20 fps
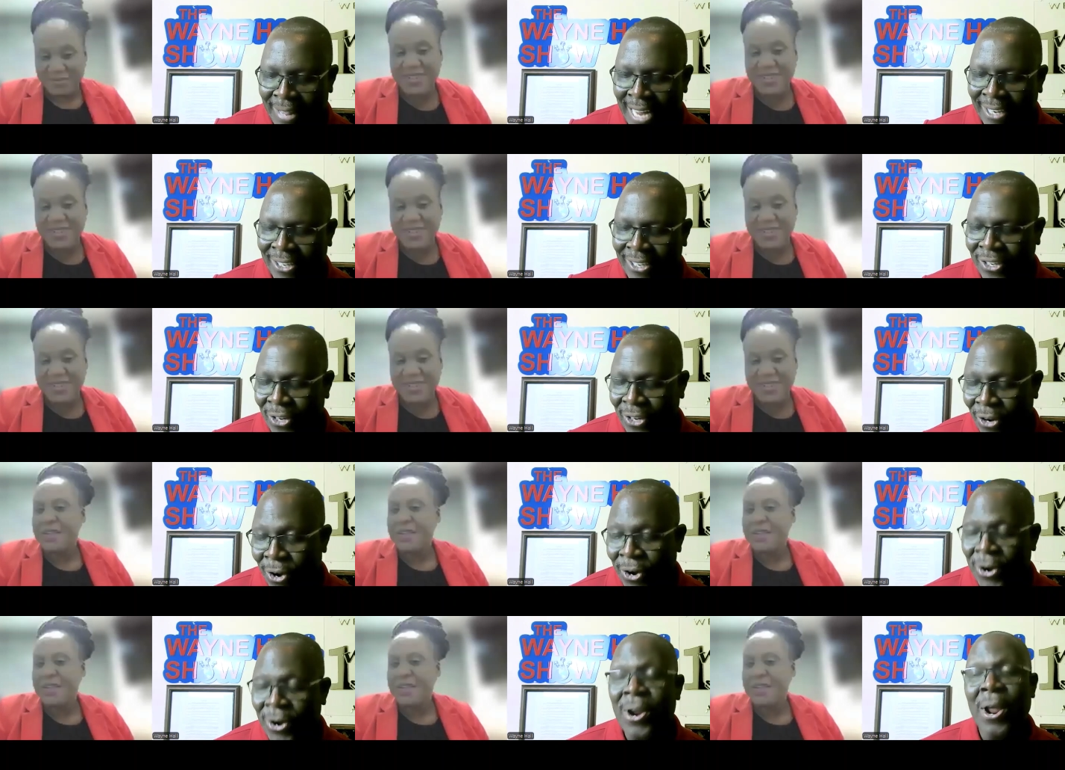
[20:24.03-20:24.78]
Speaker 1: that,
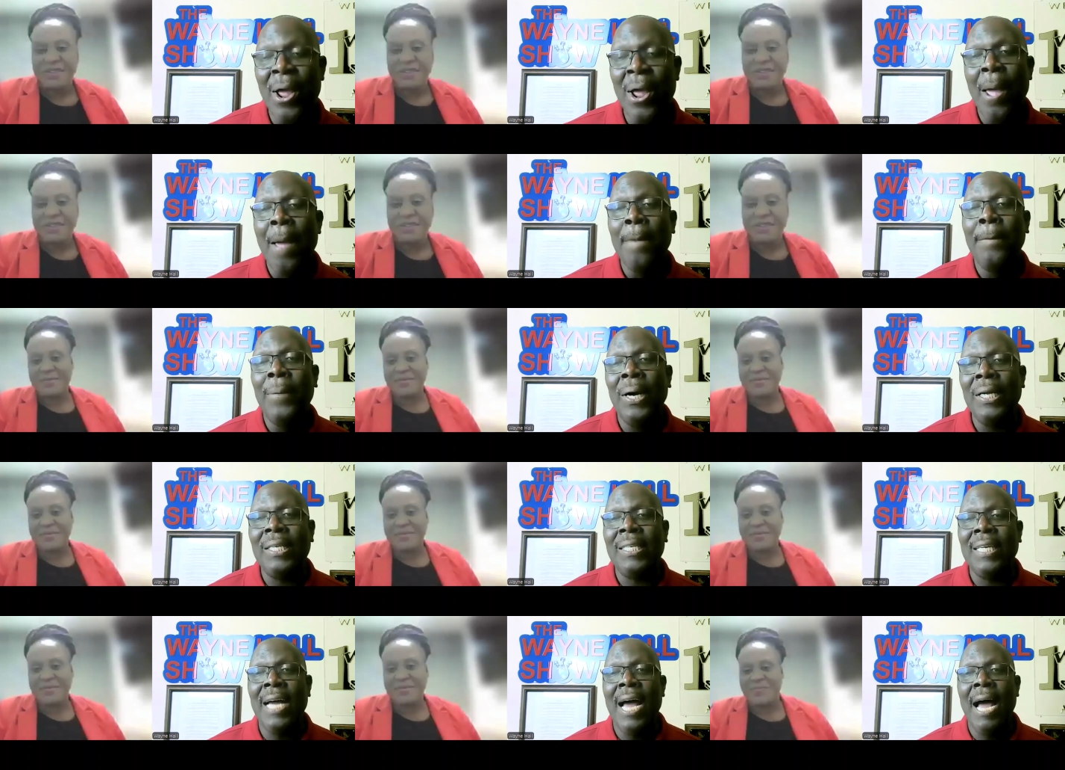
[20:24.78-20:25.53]
sir.
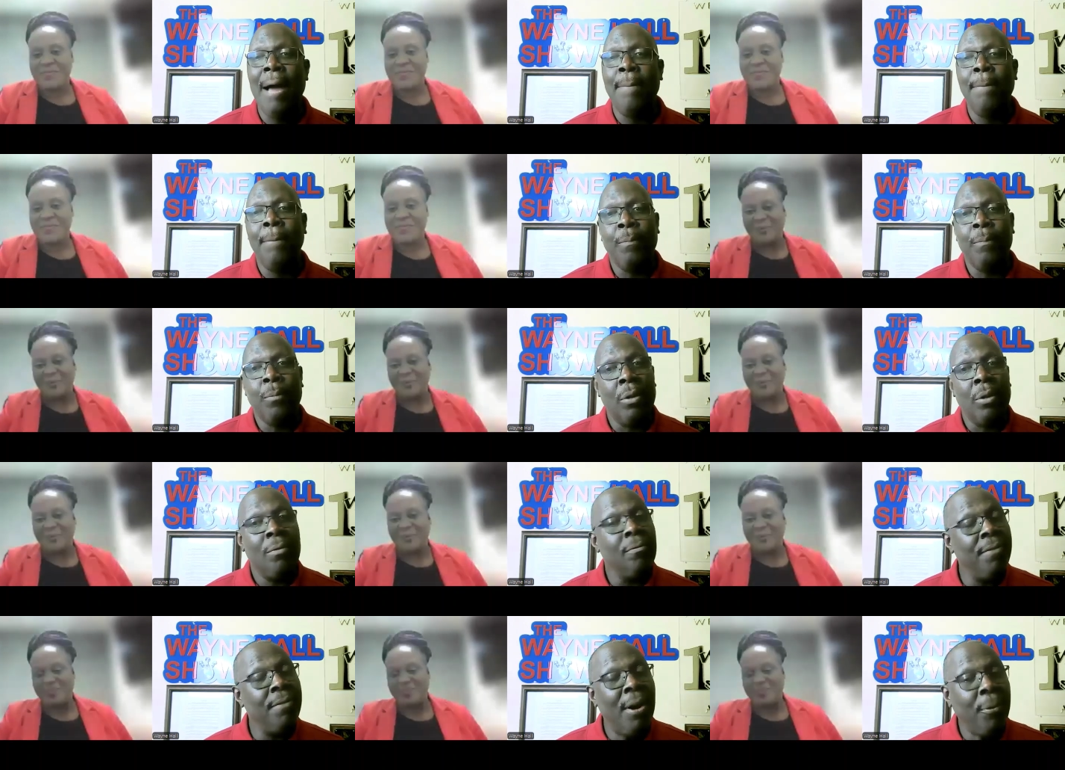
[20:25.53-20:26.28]
But um
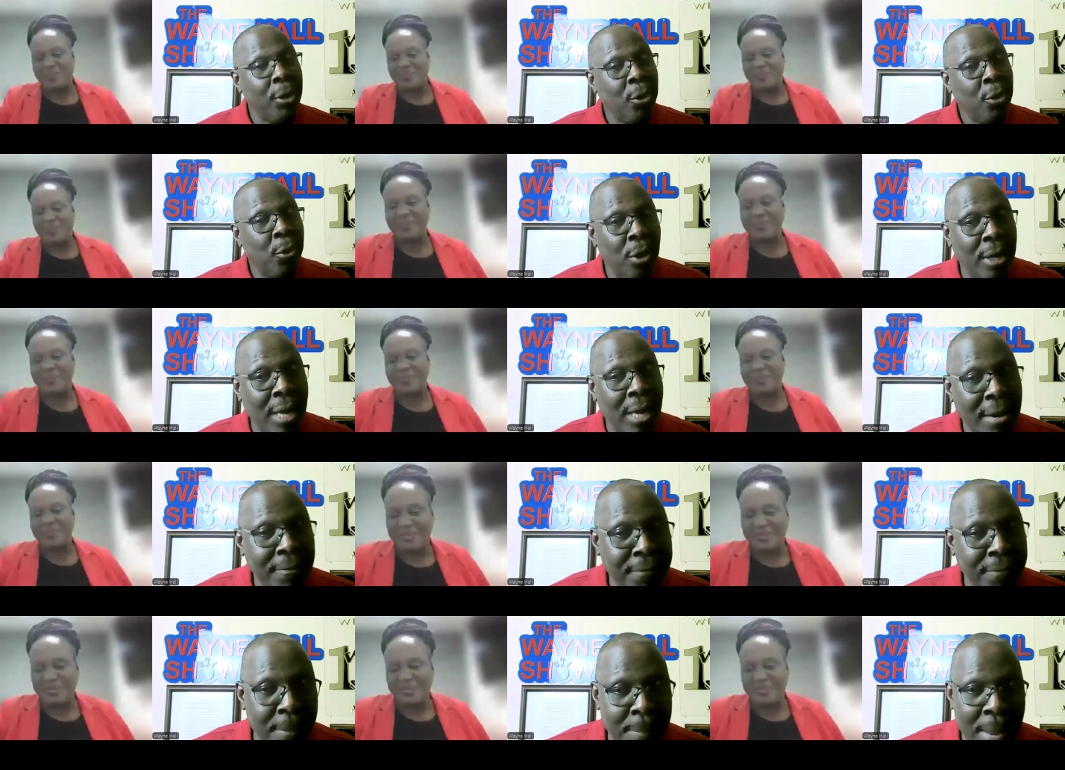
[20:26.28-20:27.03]
very good
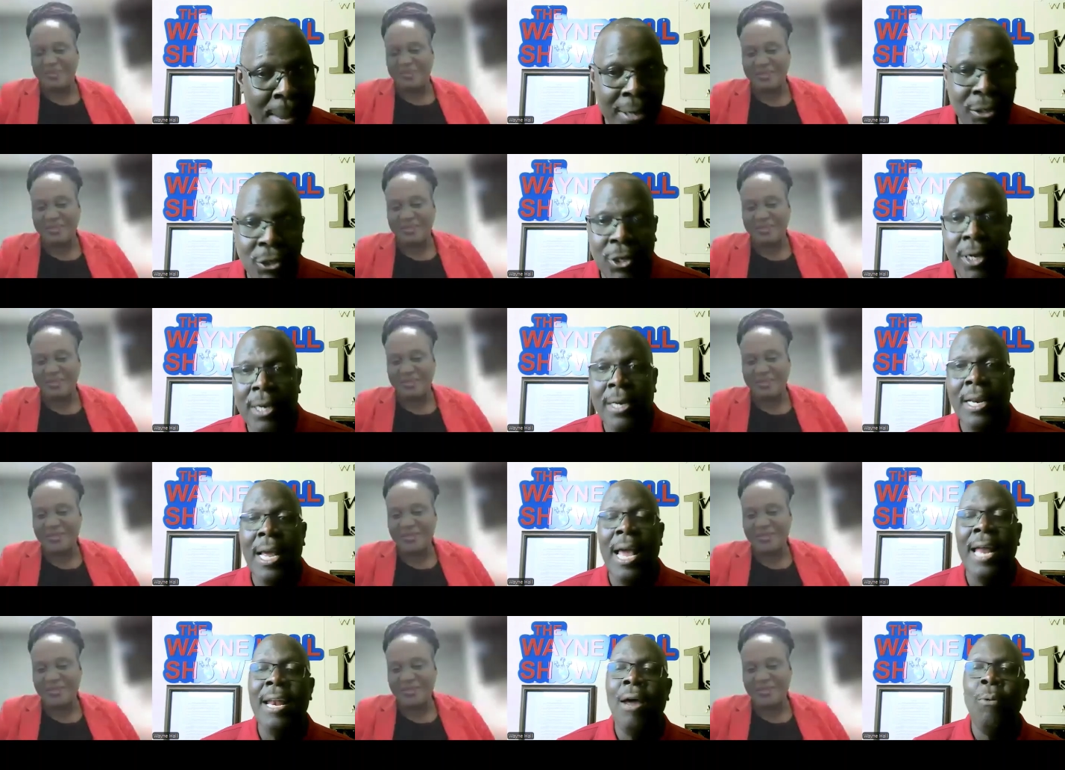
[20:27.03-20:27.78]

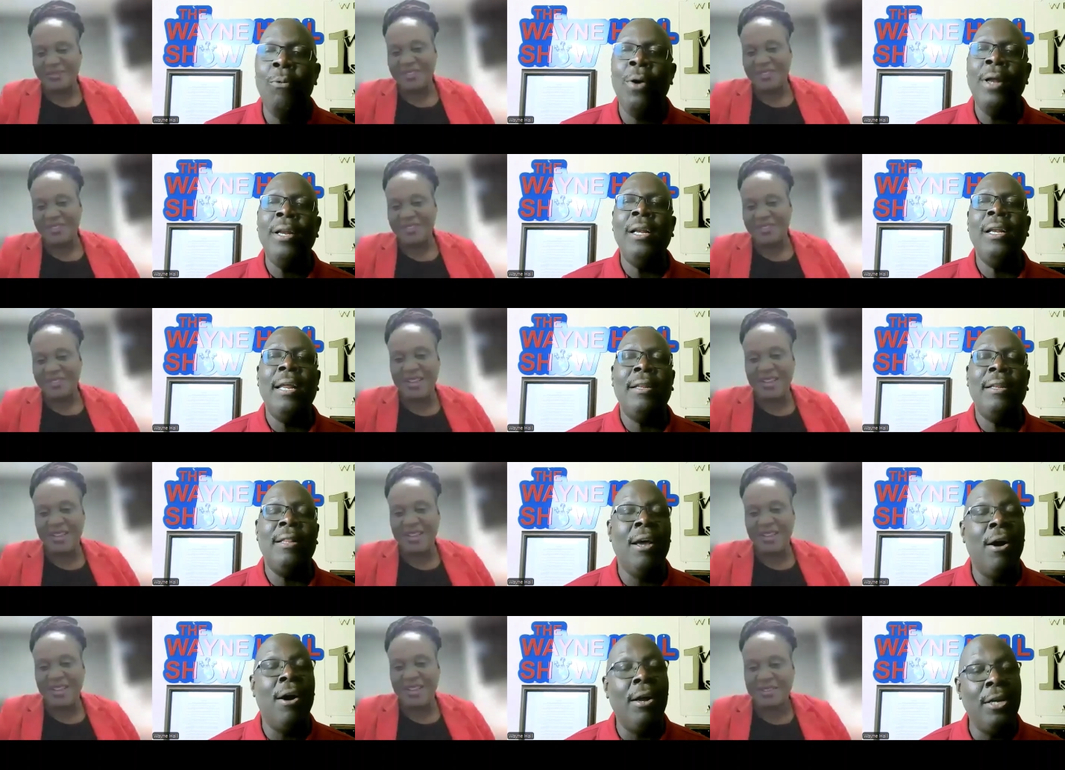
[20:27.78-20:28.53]
information. And I want to
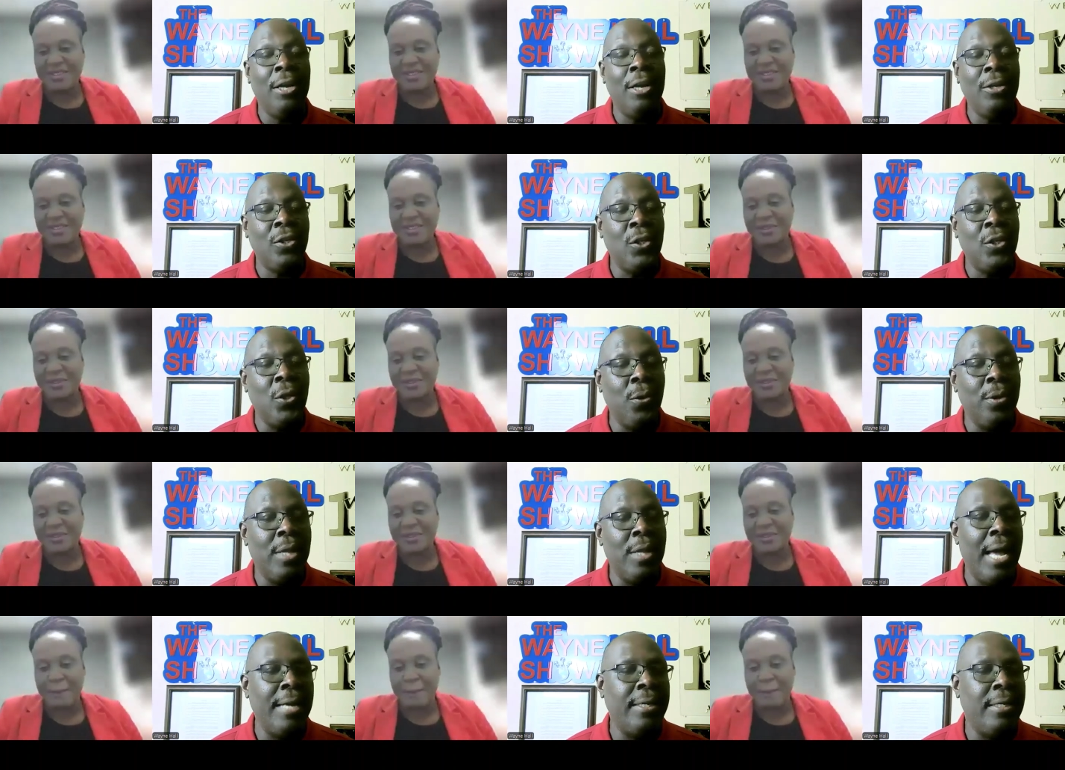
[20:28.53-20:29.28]
let the audience
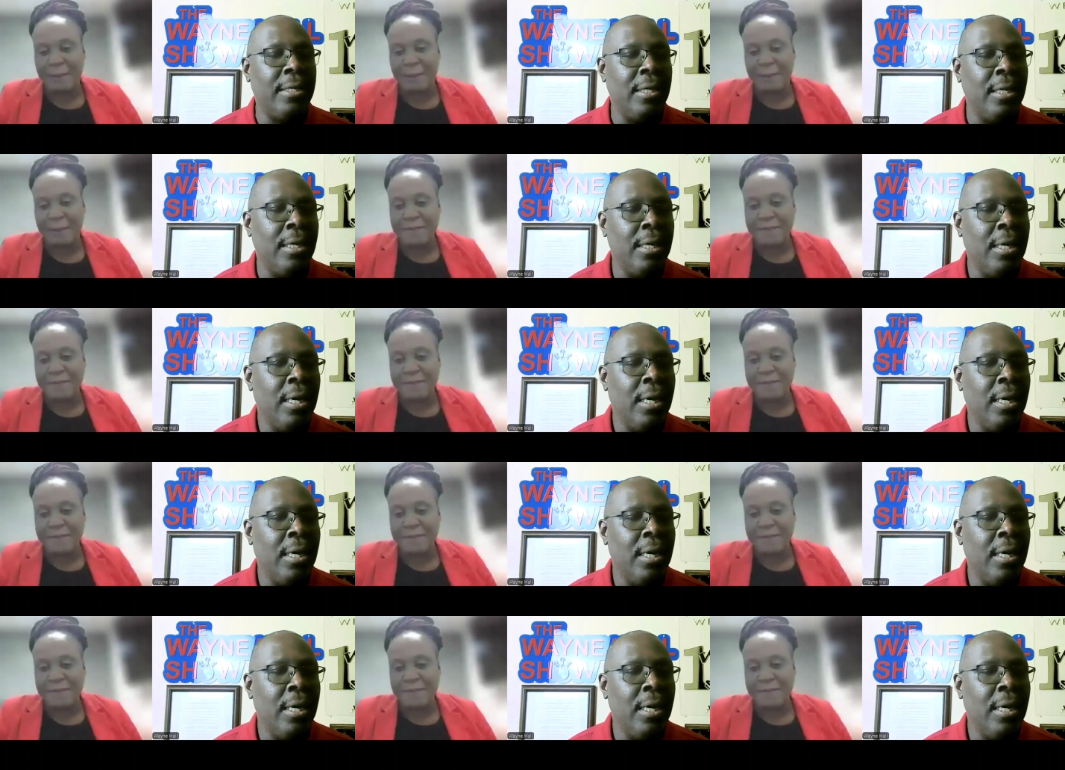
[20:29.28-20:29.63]
know that